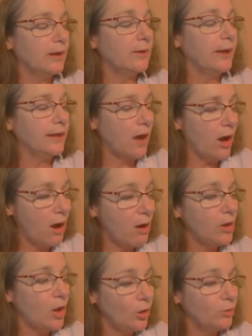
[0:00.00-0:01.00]
and all
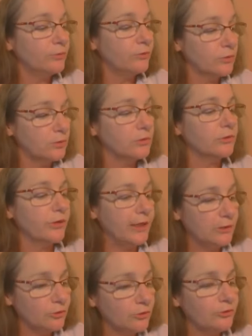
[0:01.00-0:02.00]
homeschoolers
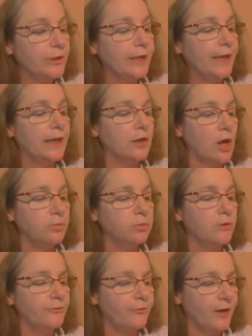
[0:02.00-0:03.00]
interested in global
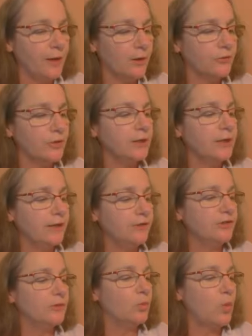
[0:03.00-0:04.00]
affairs
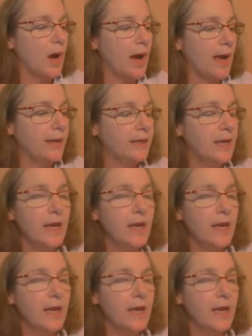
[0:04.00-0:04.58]
nationwide.